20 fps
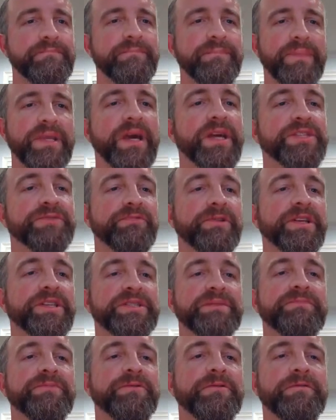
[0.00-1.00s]
It's pretty
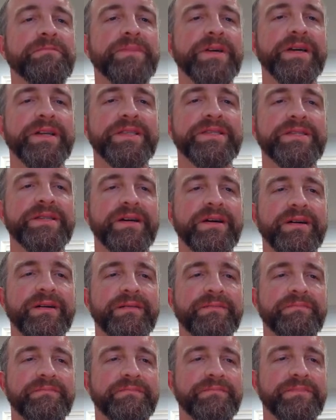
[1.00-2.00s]
simple. It's
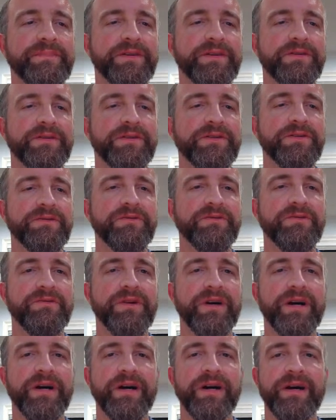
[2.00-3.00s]
you do
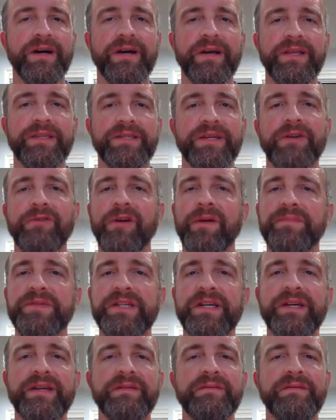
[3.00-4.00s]
it's interrupt
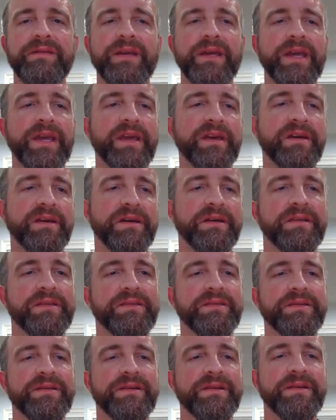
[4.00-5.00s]
10,
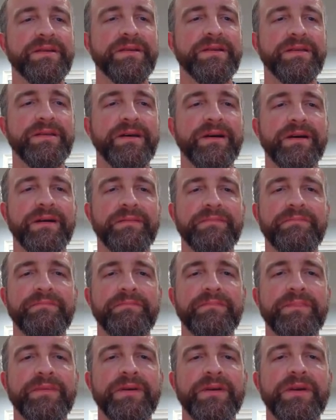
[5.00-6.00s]
and
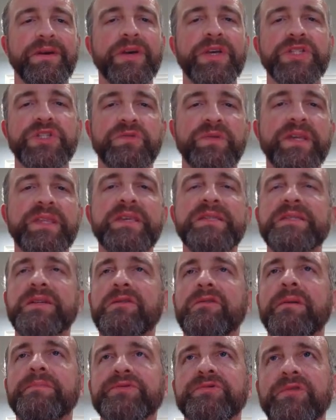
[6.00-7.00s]
so the way these
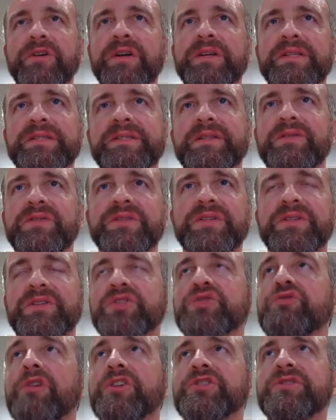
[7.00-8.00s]
interrupts work is there's an
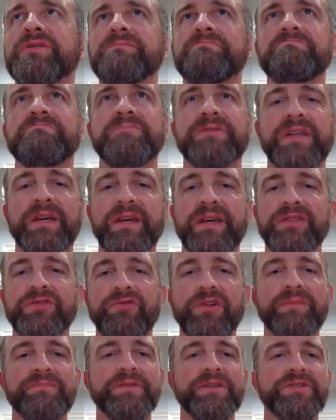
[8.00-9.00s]
instruction, the
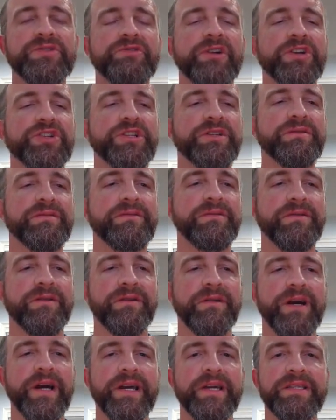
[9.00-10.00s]
interrupt instruction
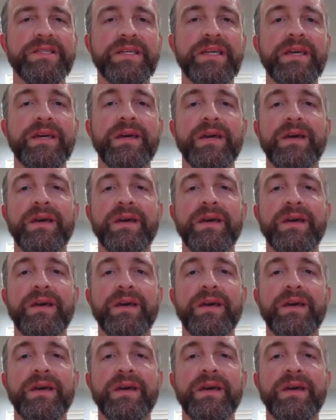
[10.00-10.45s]
or INT,